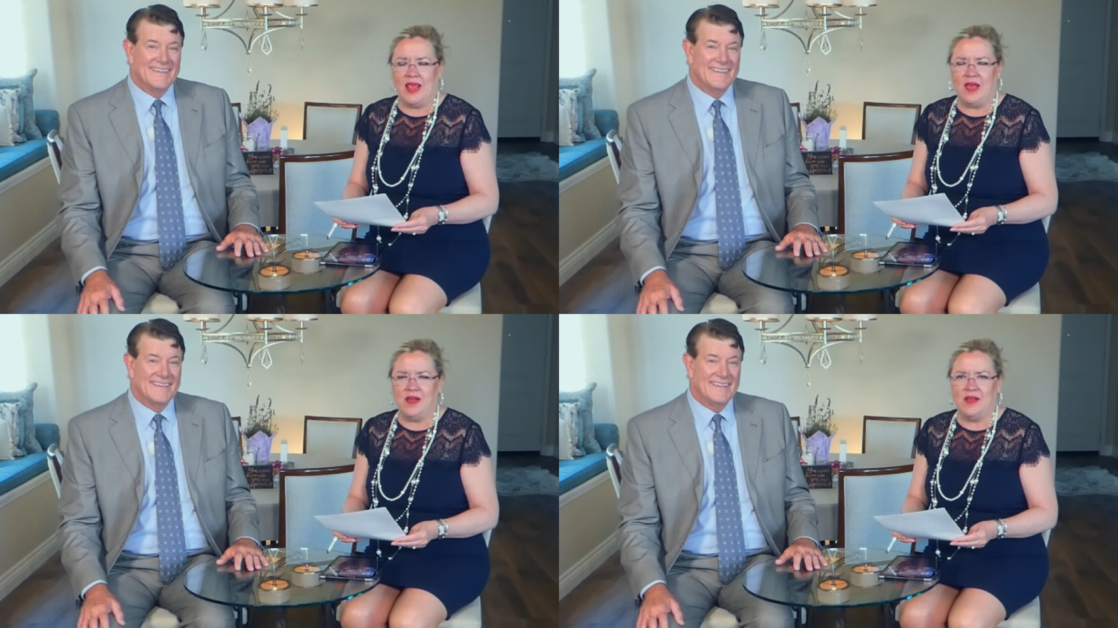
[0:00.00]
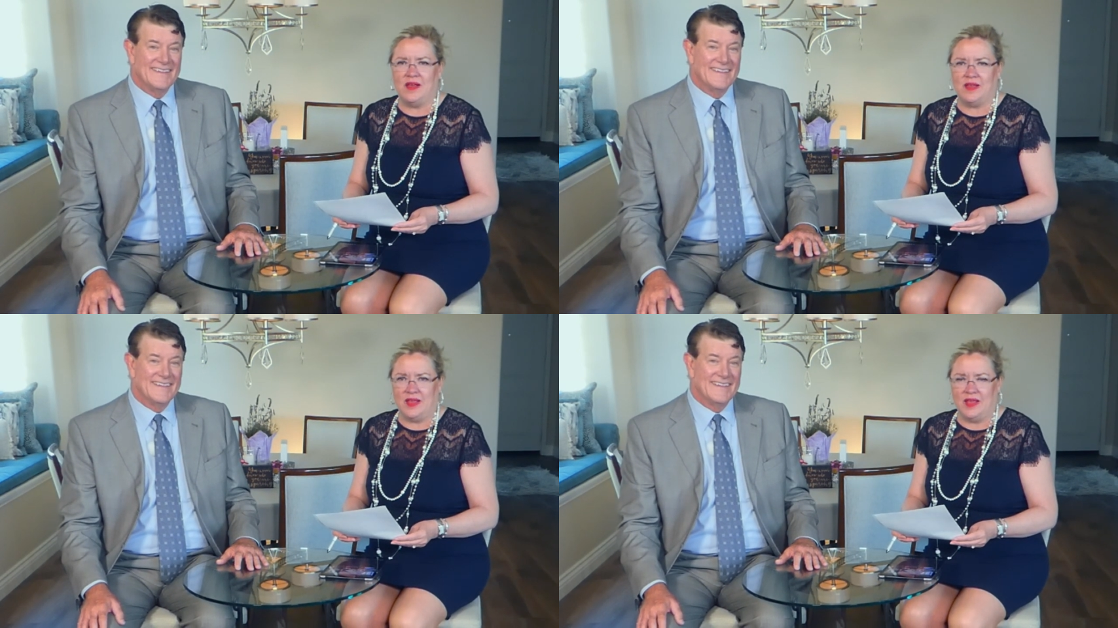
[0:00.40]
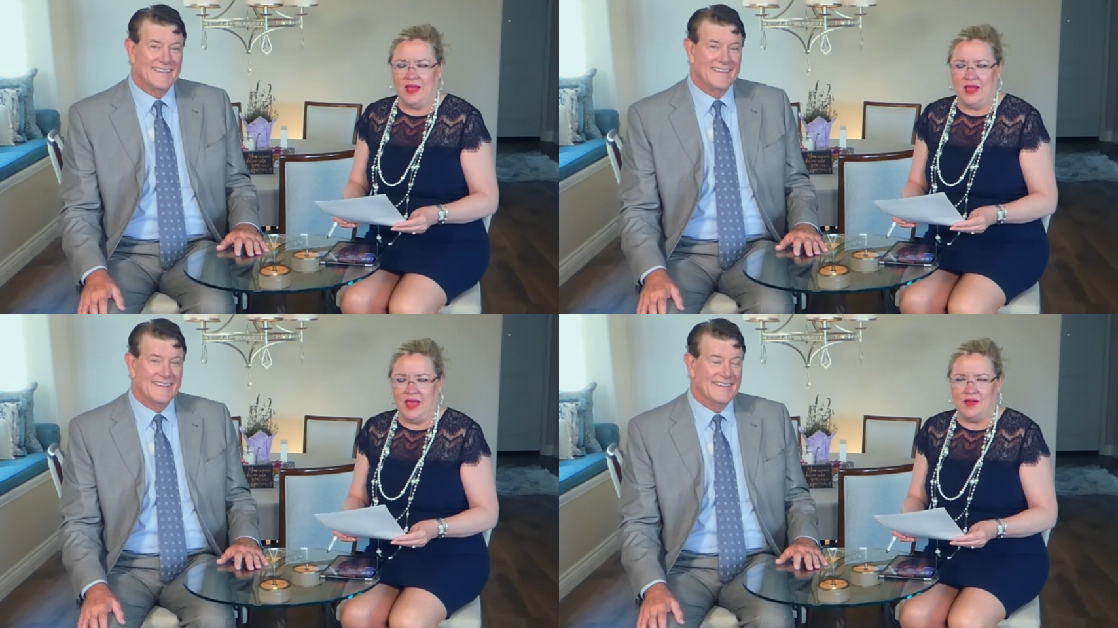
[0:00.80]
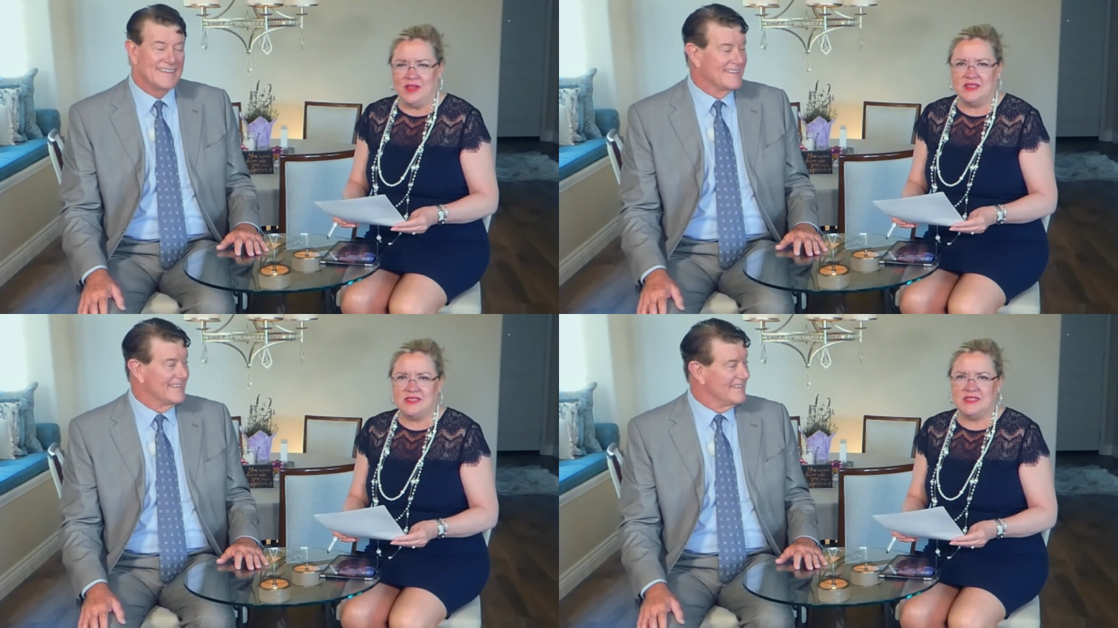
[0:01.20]
Speaker 1: uh,
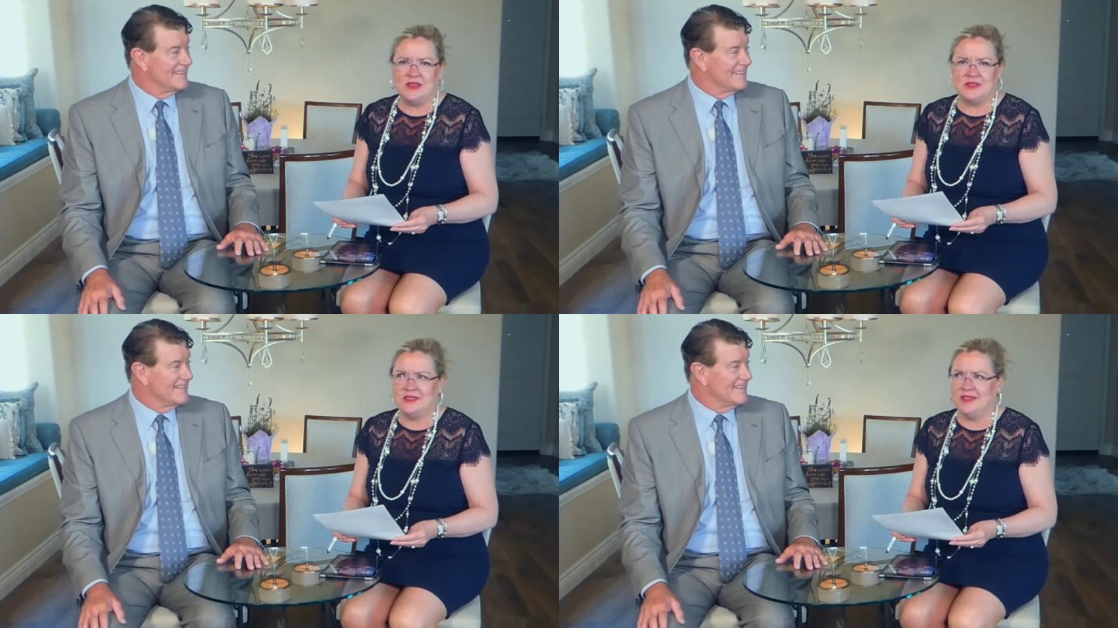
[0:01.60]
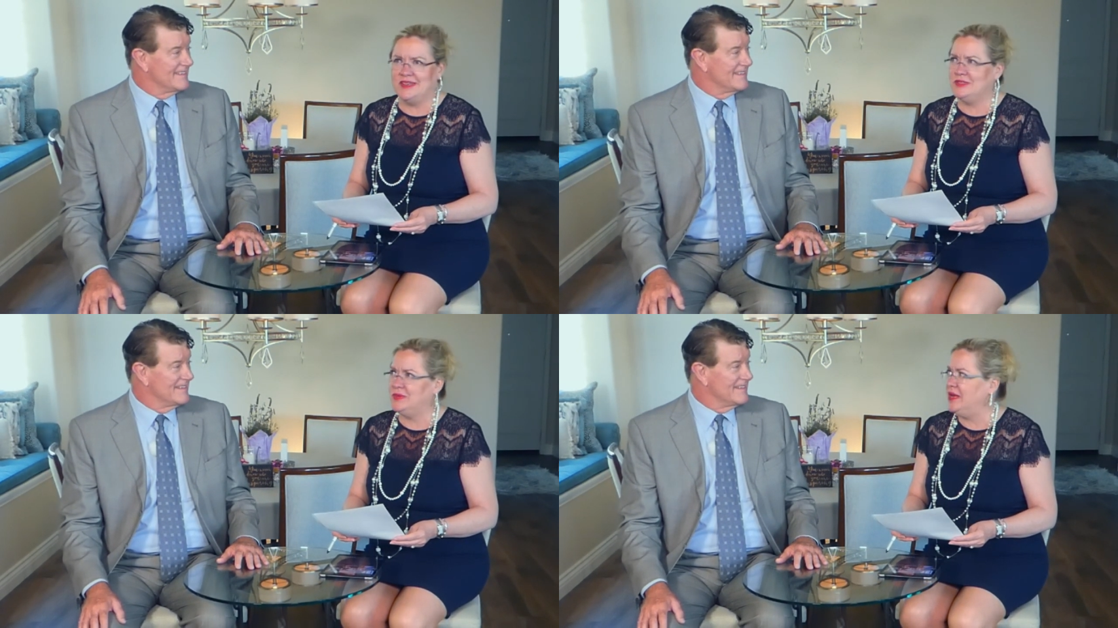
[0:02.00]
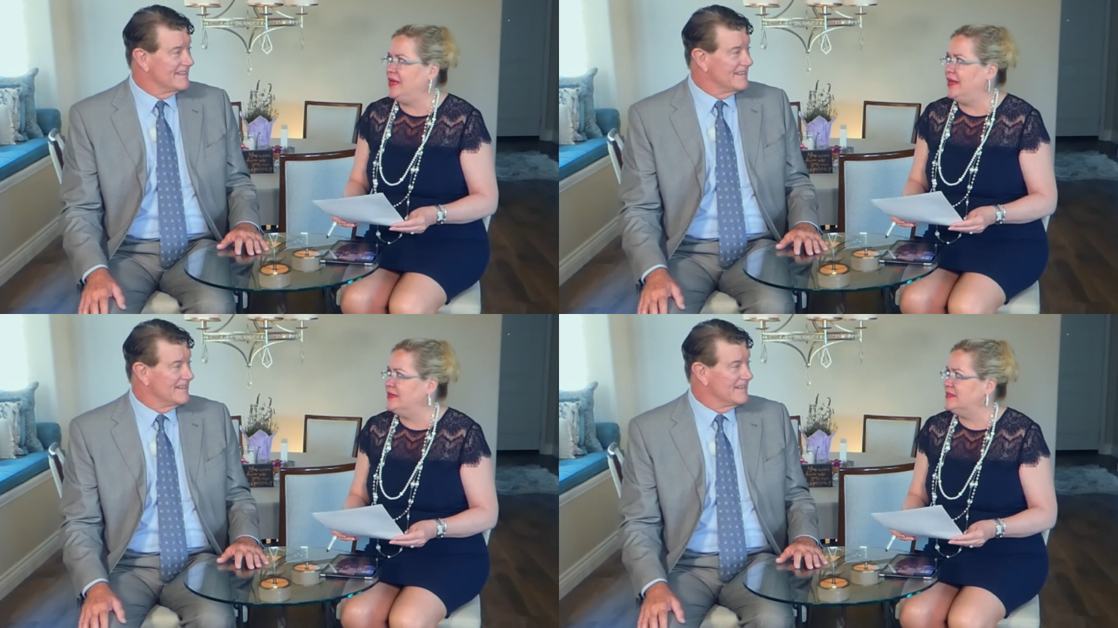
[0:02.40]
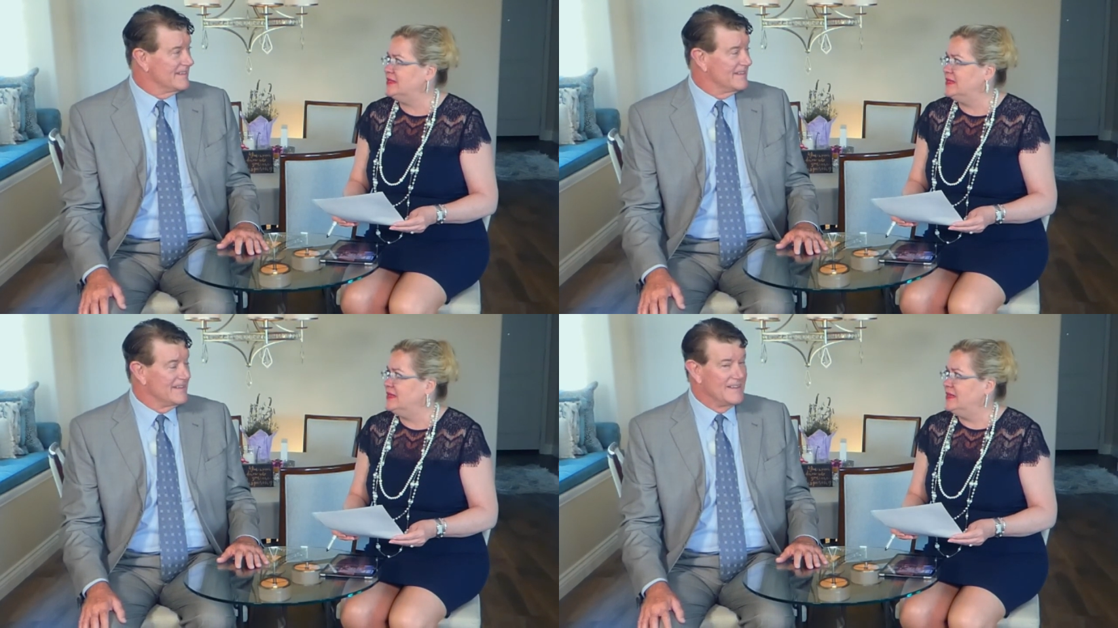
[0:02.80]
County is down to like 20 days.
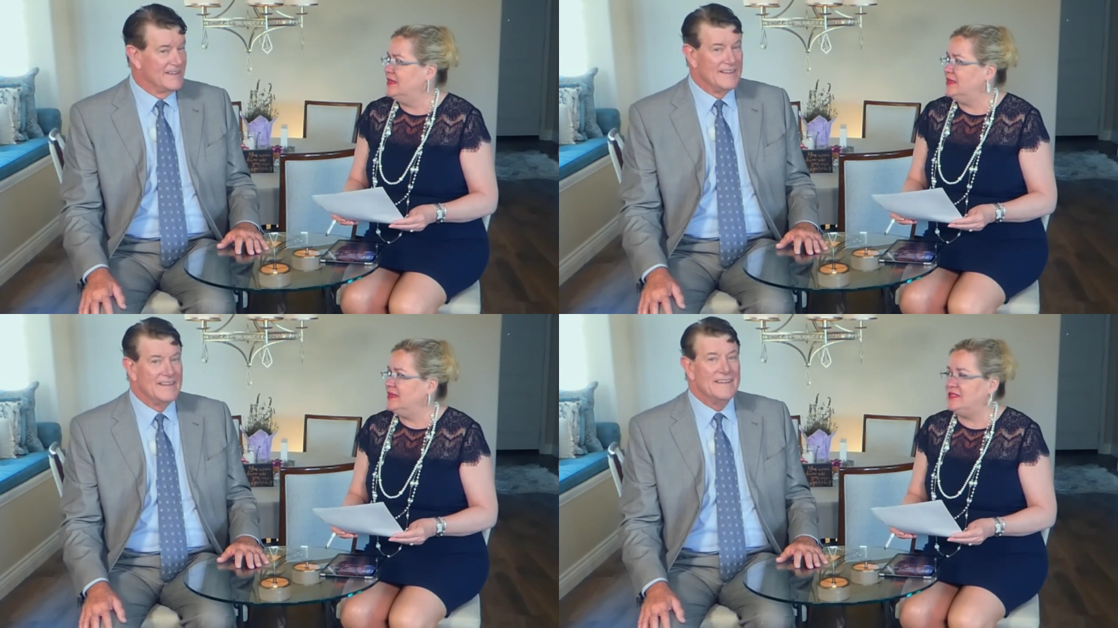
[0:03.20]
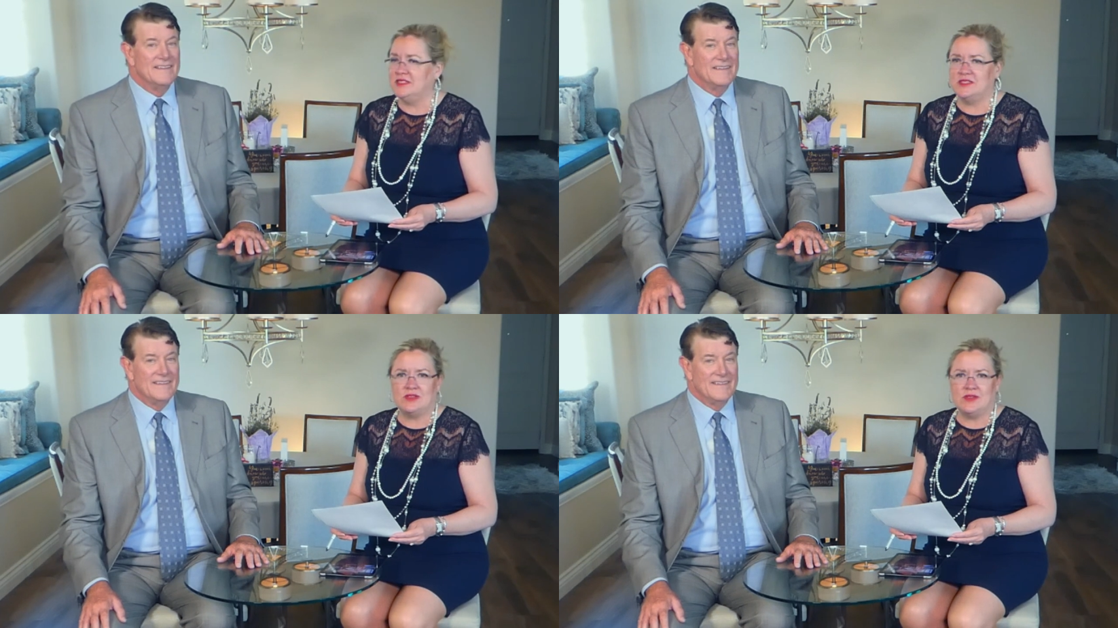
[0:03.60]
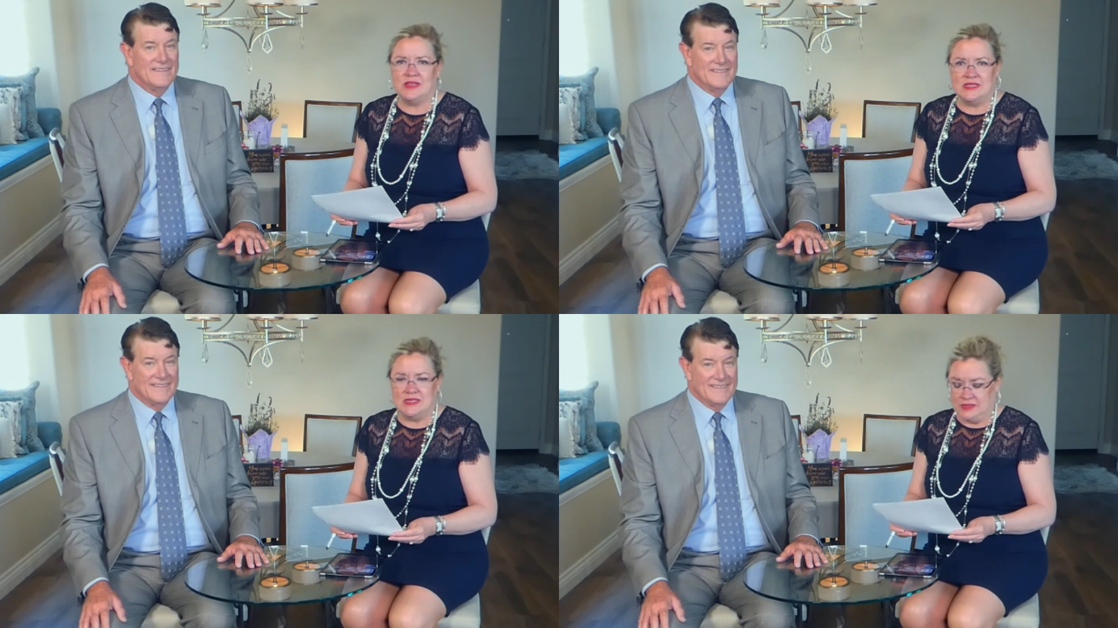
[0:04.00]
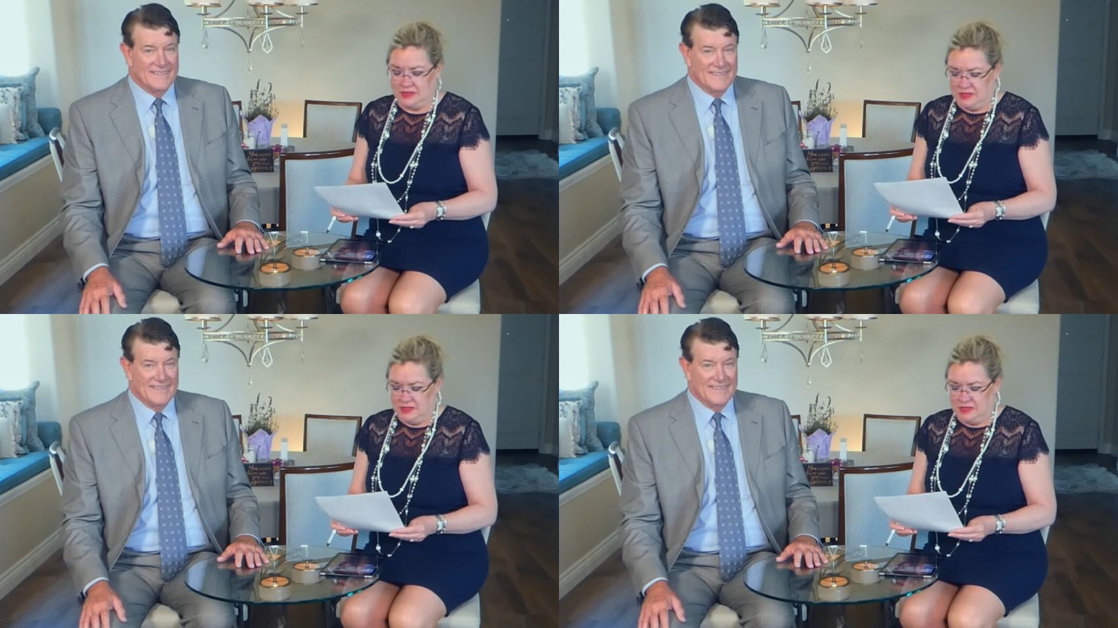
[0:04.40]
It's just crazy.